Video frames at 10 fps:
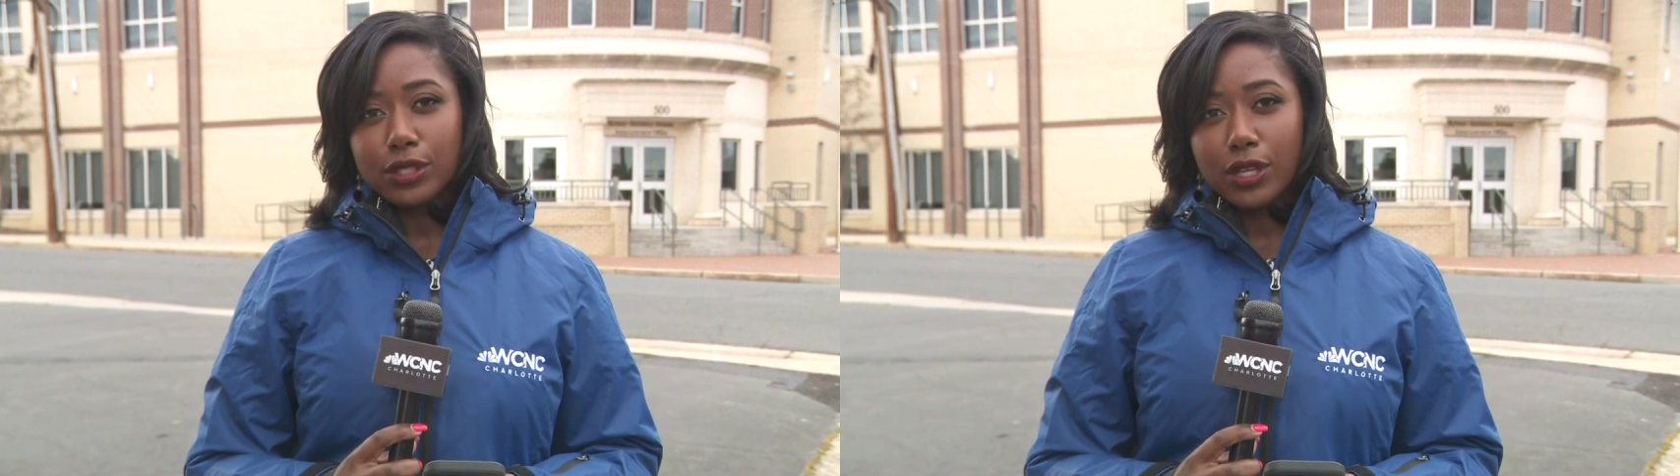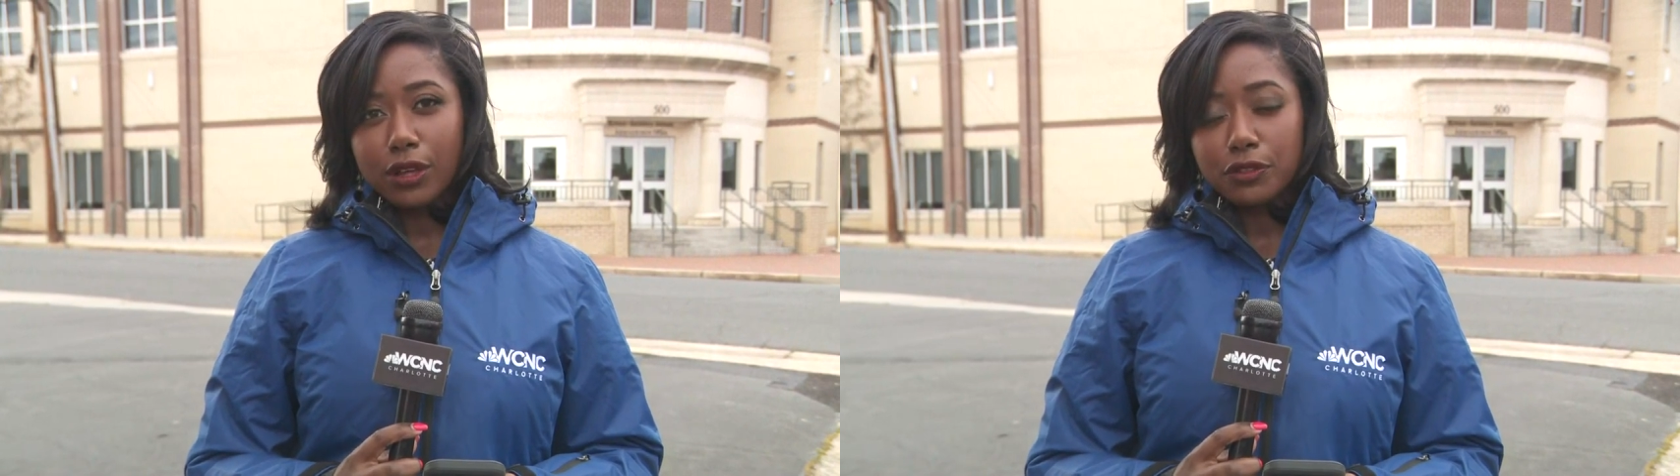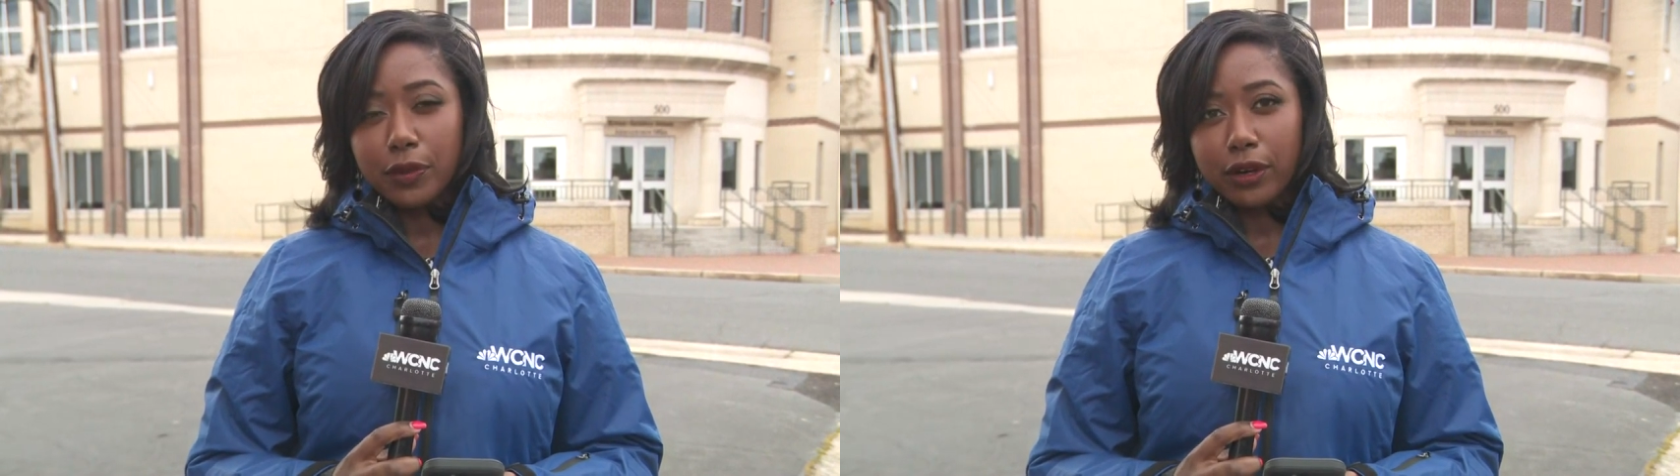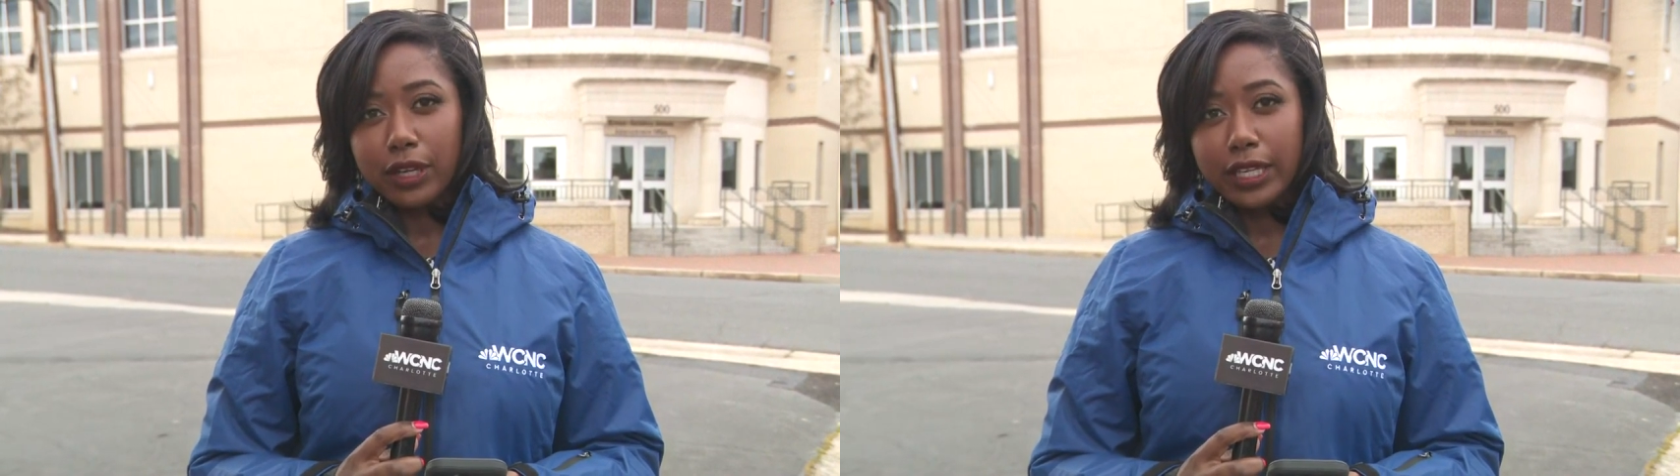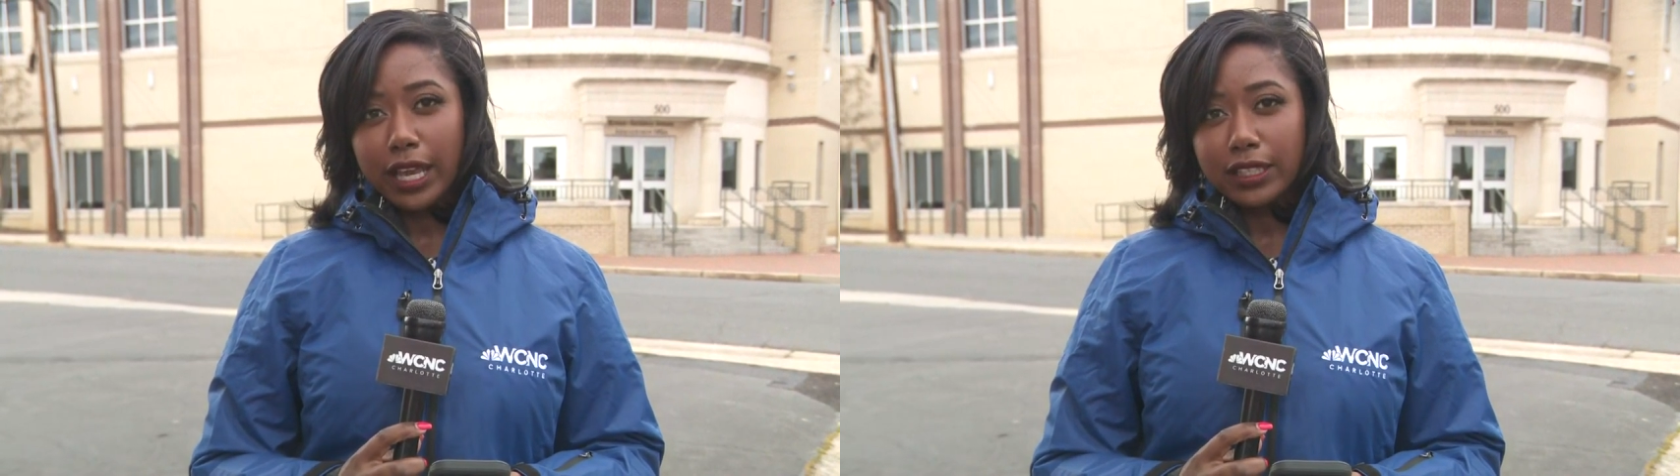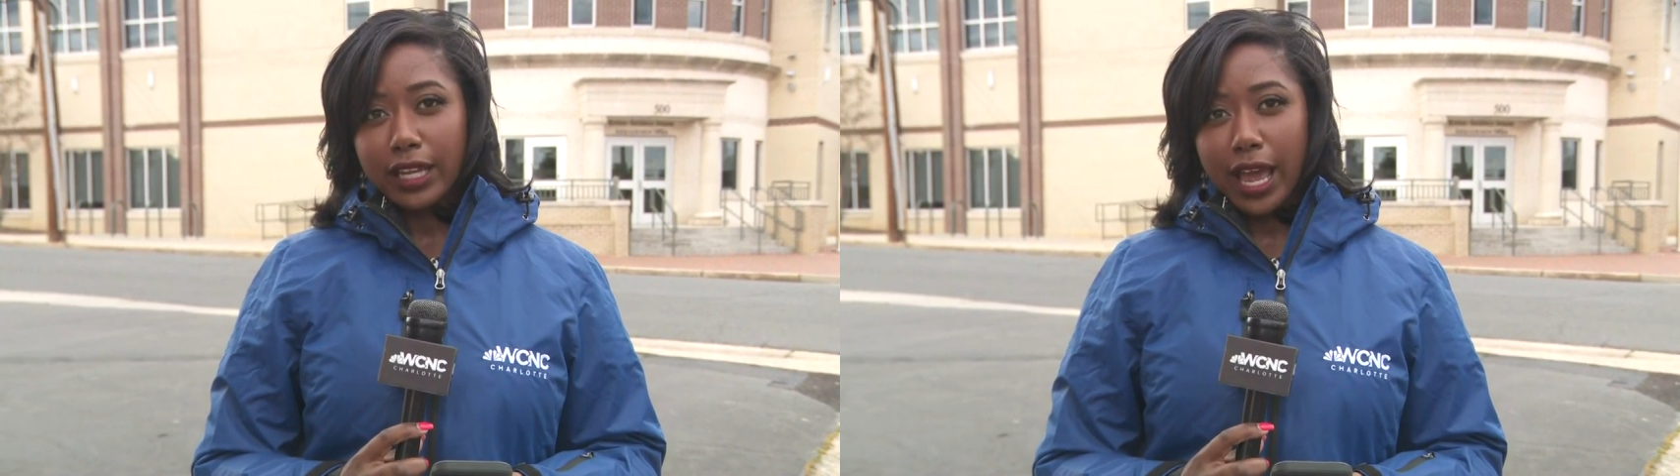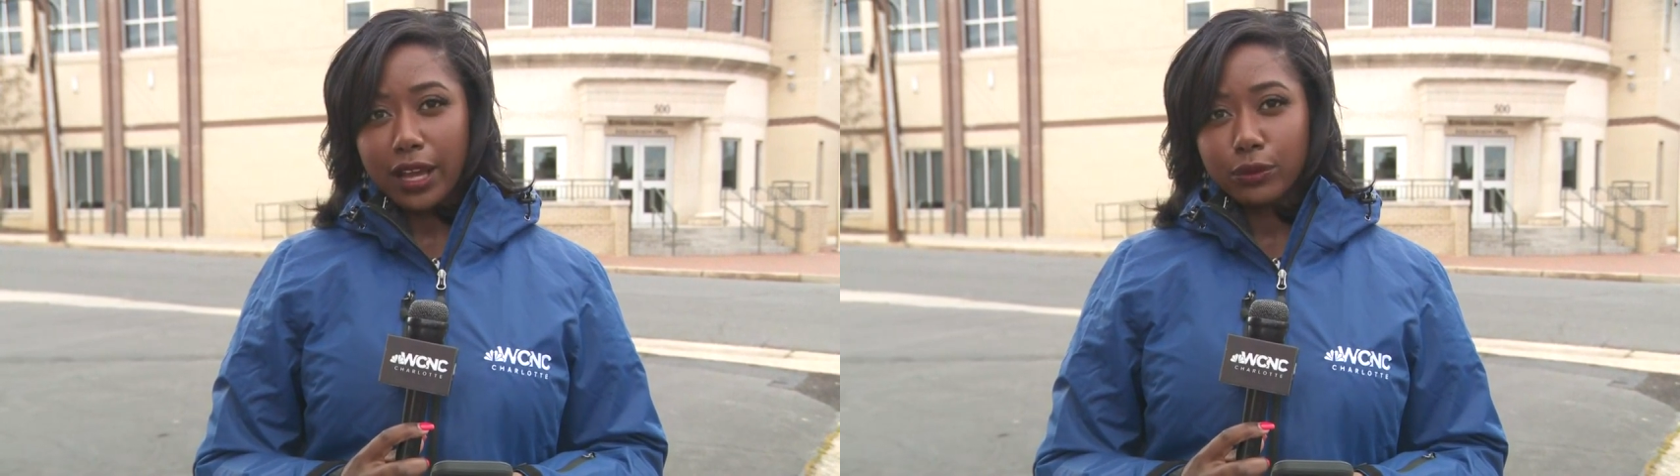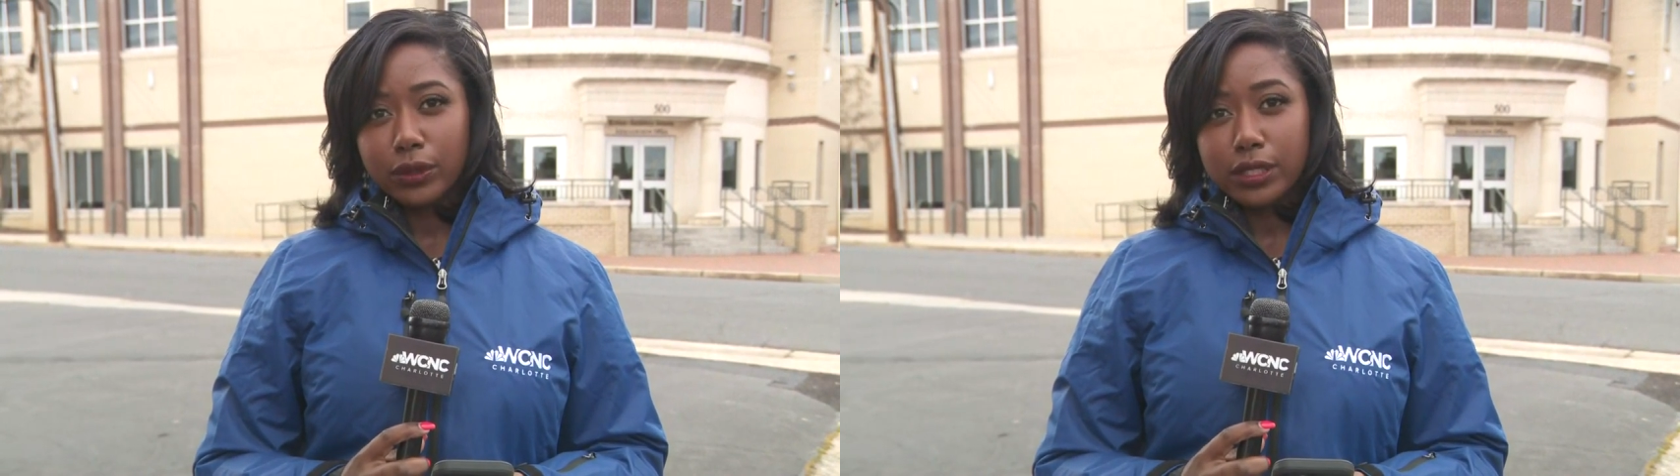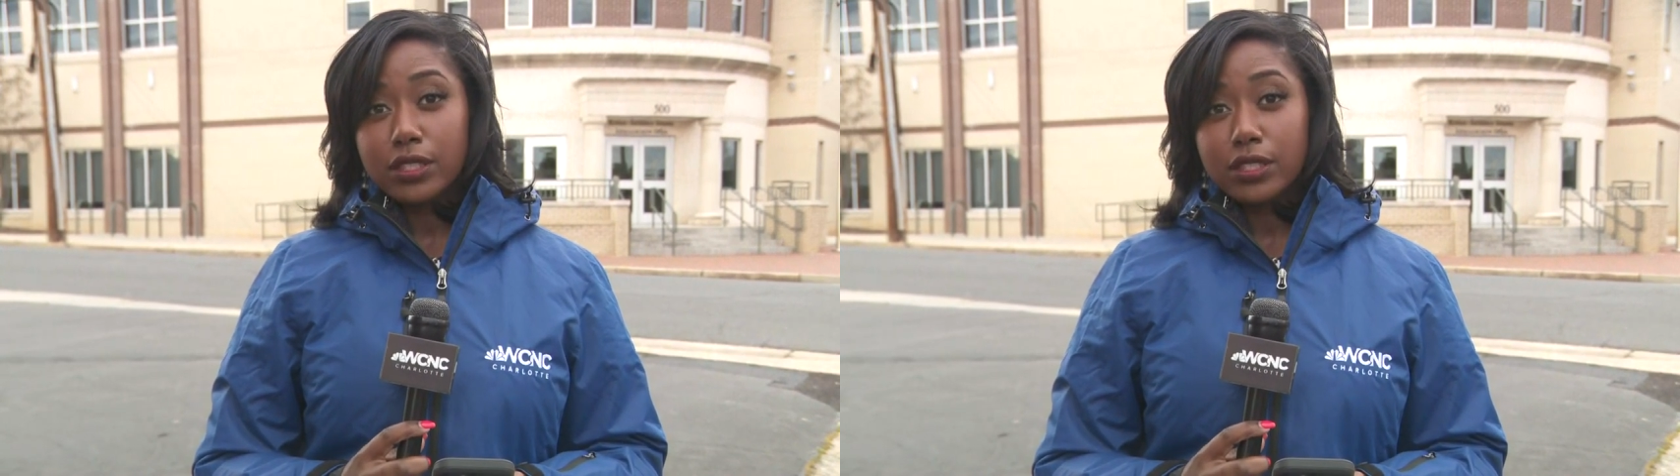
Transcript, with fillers: Salisbury, Kayland Hagwood,